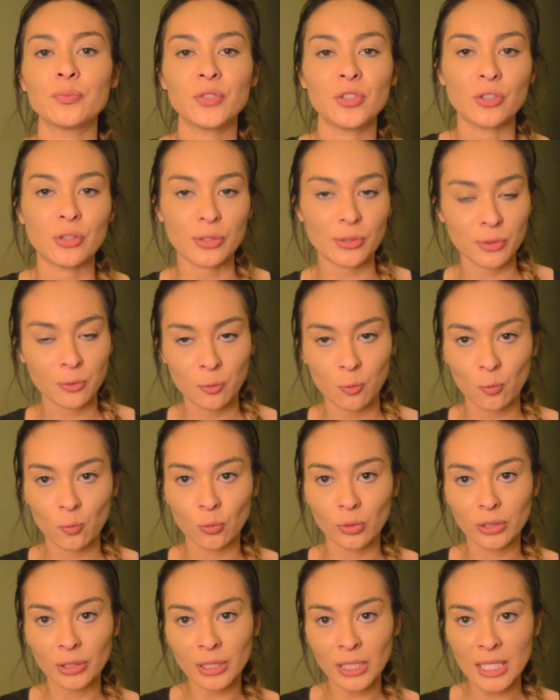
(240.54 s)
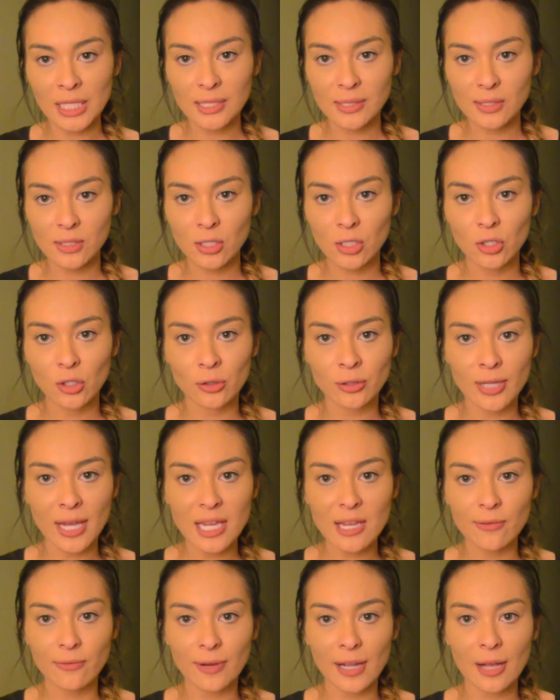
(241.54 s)
just release your
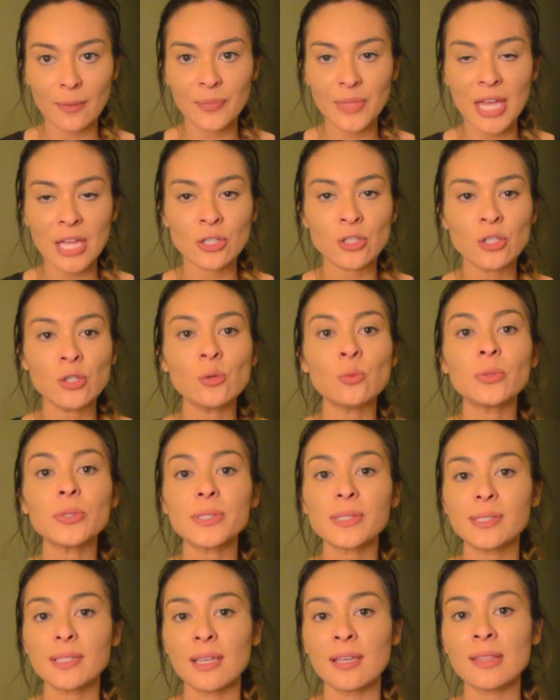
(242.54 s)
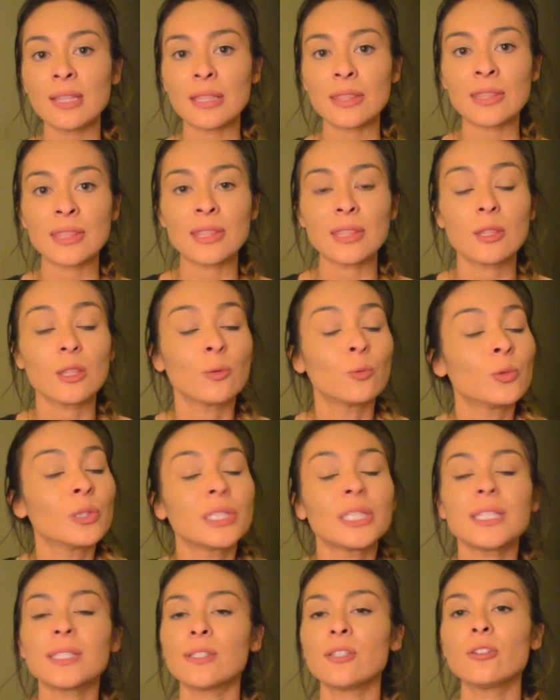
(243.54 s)
diaphragm, and you will see that
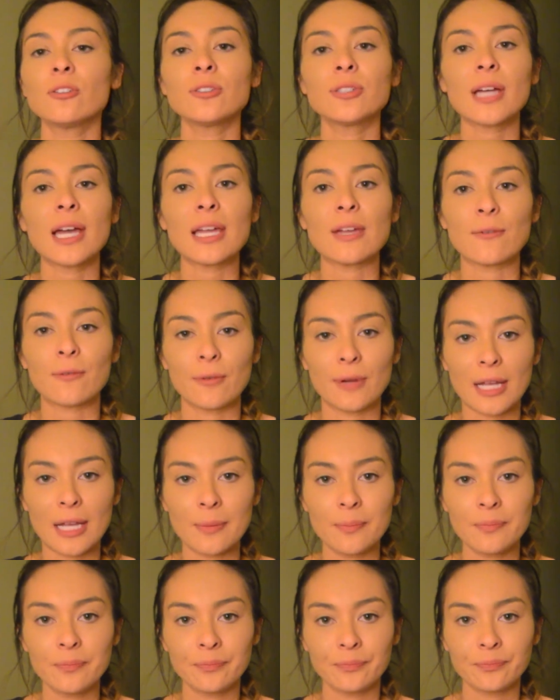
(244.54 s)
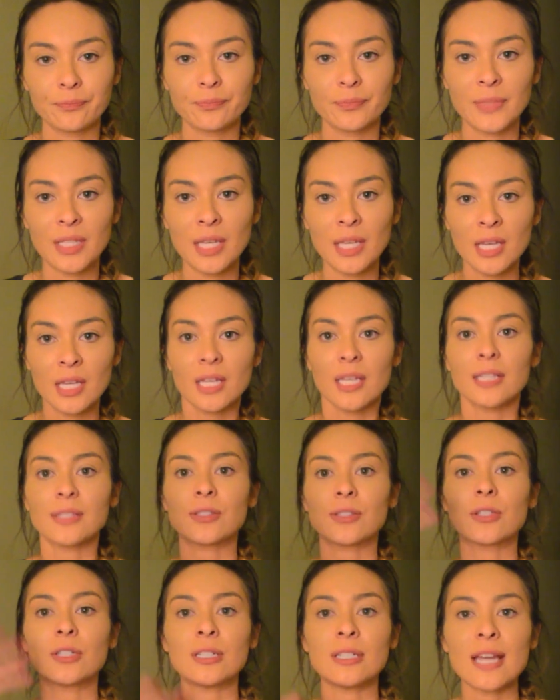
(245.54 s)
releasing your diaphragm is
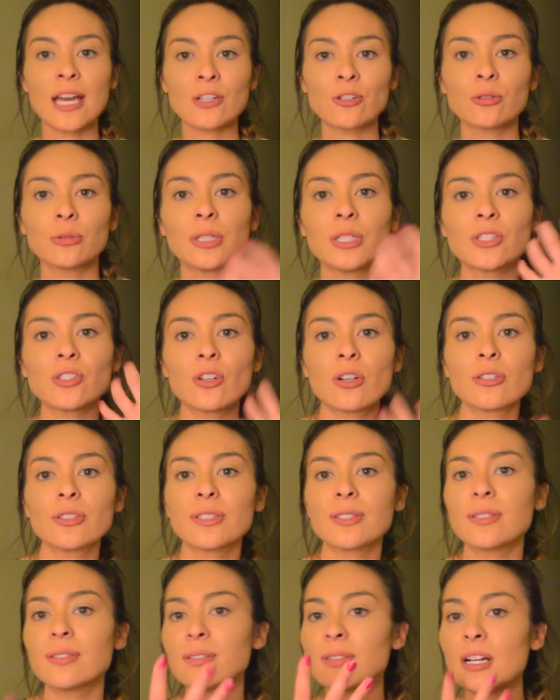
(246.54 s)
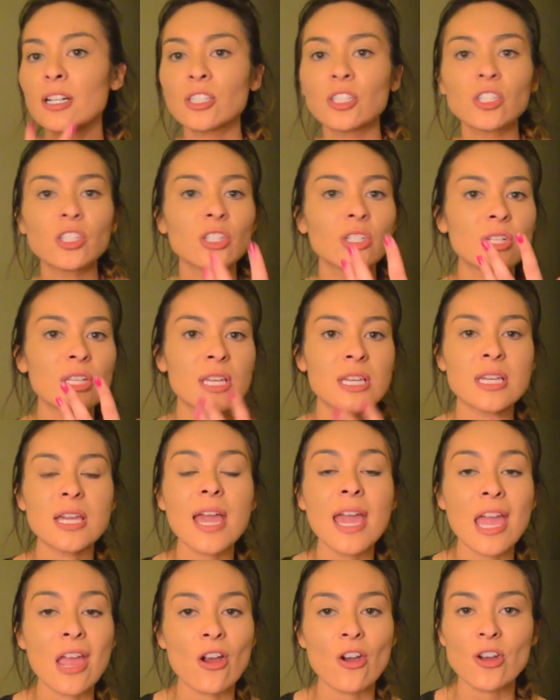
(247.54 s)
going to naturally start suctioning
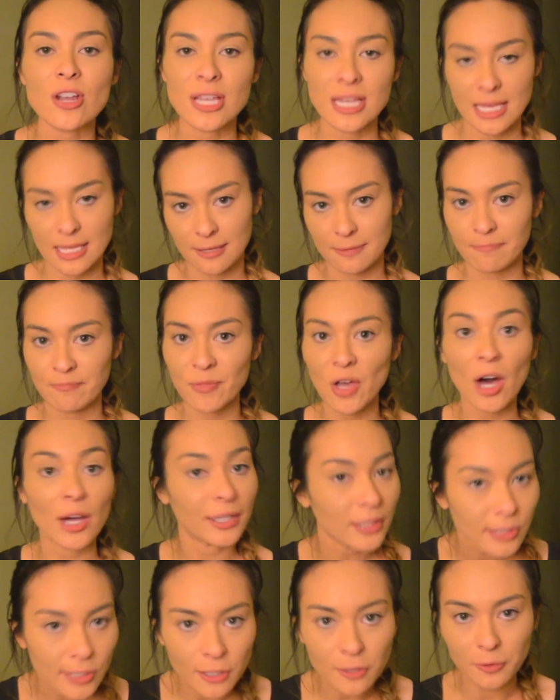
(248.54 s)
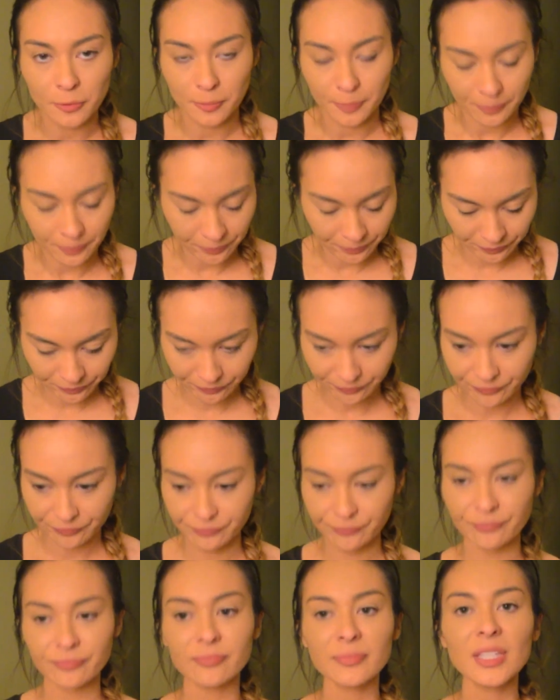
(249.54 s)
air in on its own.
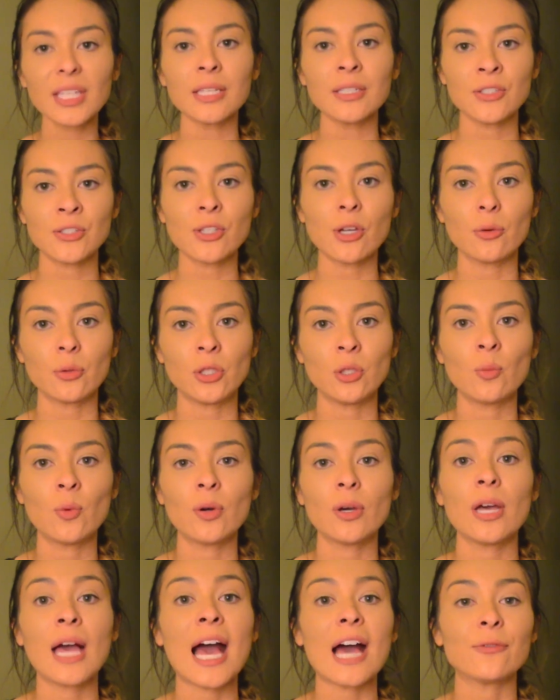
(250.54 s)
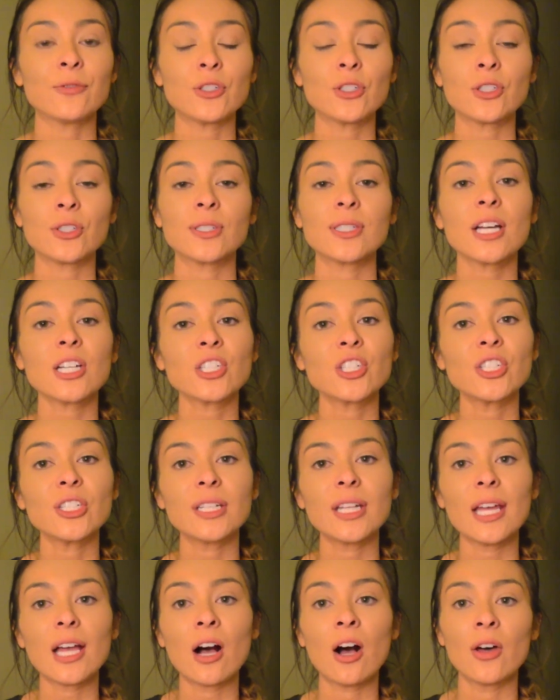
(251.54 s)
So you won't have to
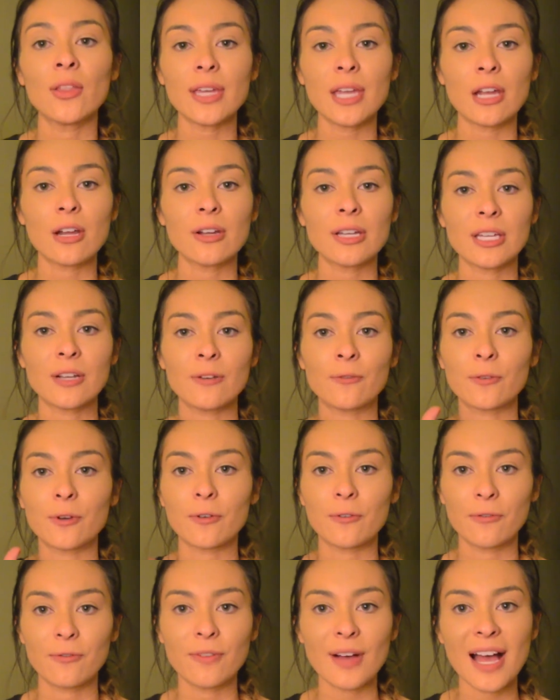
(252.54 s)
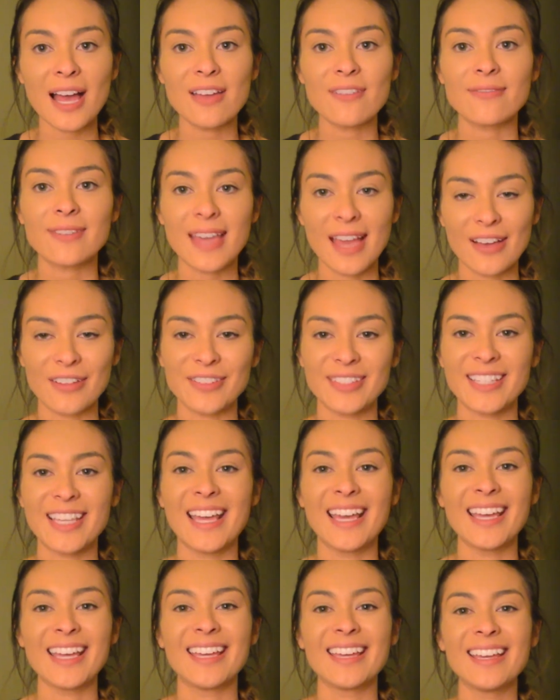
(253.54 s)
suction all the air in for 5 counts,
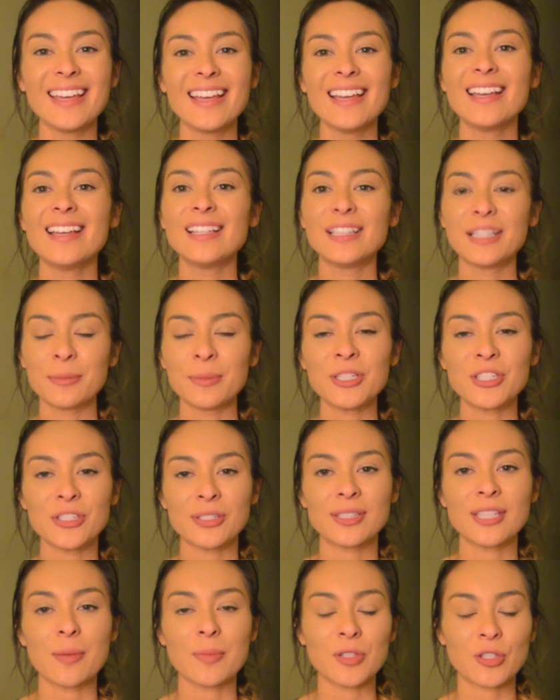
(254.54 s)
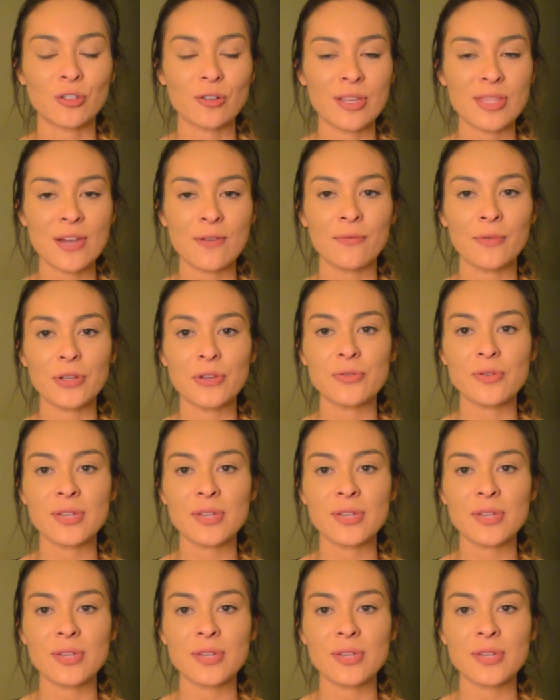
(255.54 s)
okay? Let me just demonstrate that for you,